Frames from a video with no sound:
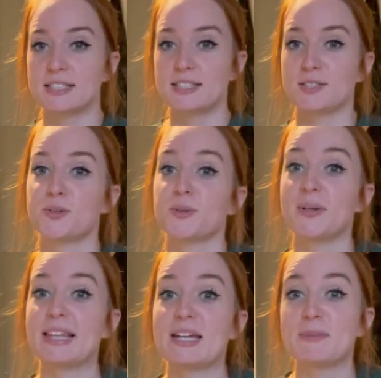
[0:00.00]
So
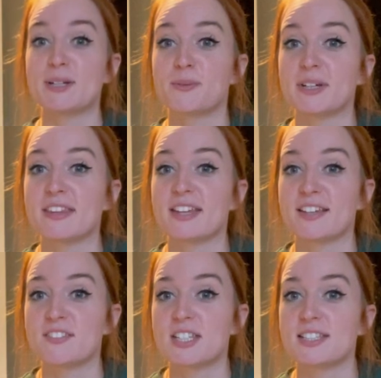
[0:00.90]
let me know what you
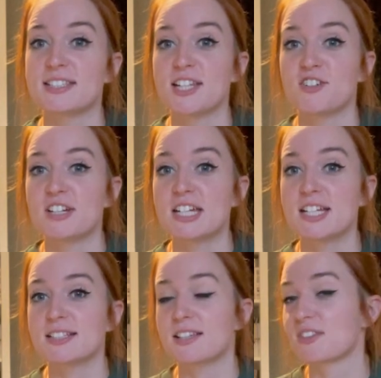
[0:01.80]
think of these
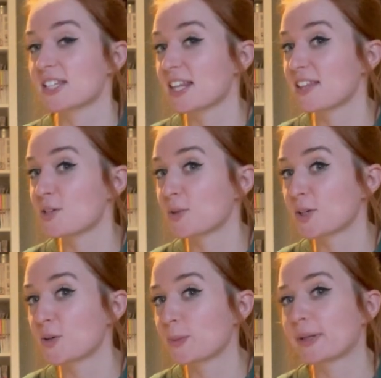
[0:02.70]
series. If there's anything you want
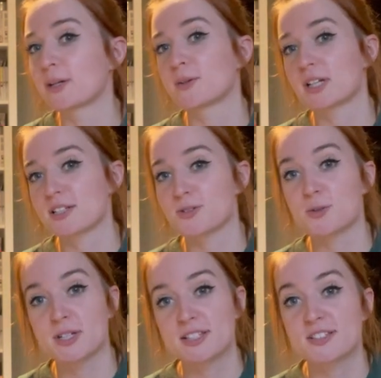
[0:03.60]
to know about, as
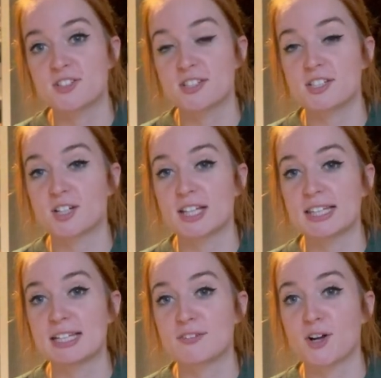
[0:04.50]
always, just
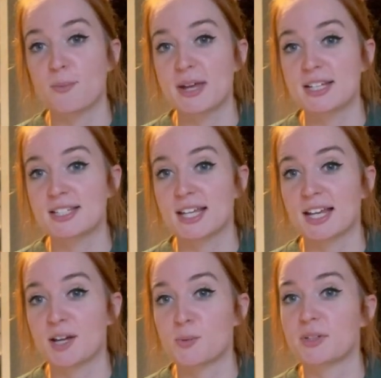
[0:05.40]
leave a comment and
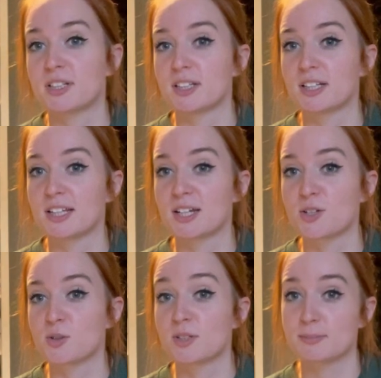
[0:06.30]
I will let you
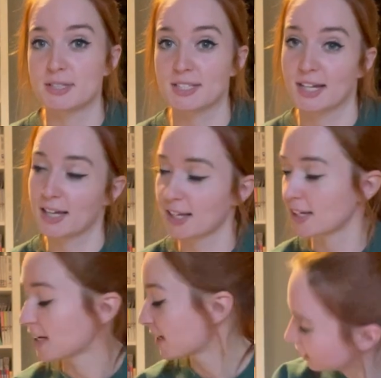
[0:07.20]
know as best I
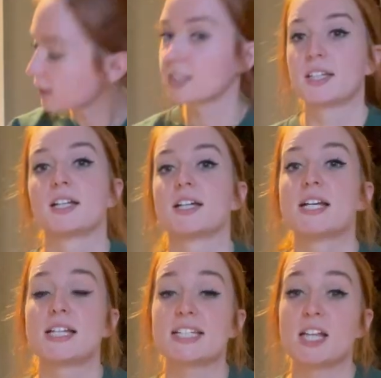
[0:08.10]
can.
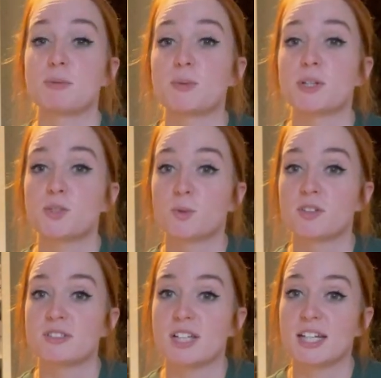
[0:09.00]
Tell me which
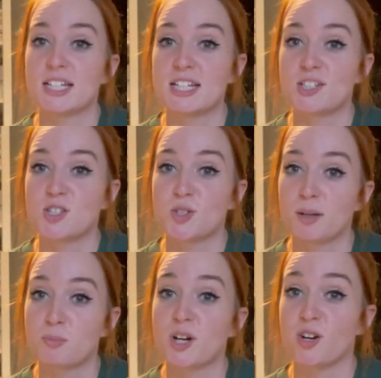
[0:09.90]
ones I need to
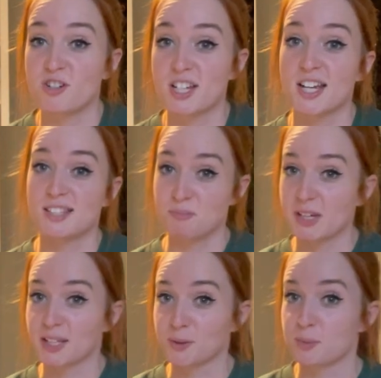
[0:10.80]
prioritise in
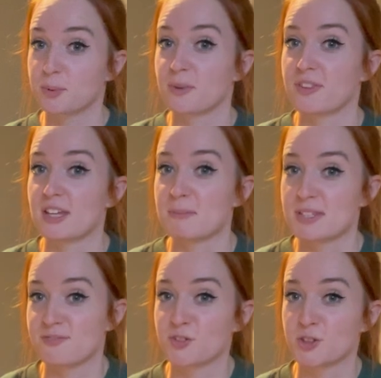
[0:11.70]
picking up the
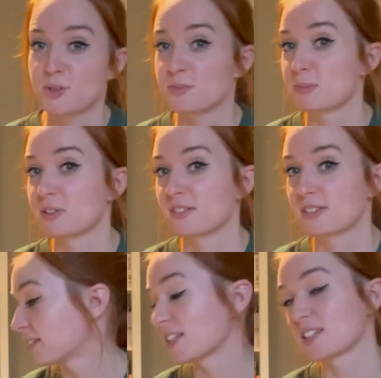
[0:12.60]
missing volumes, because
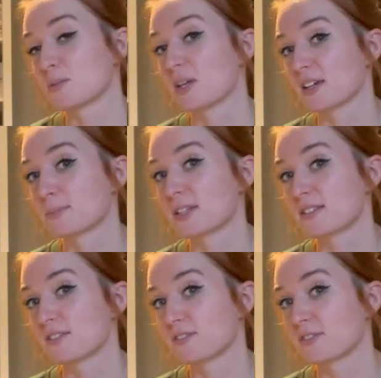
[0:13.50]
it's going to be
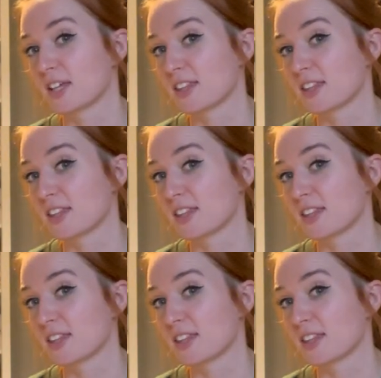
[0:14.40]
expensive, I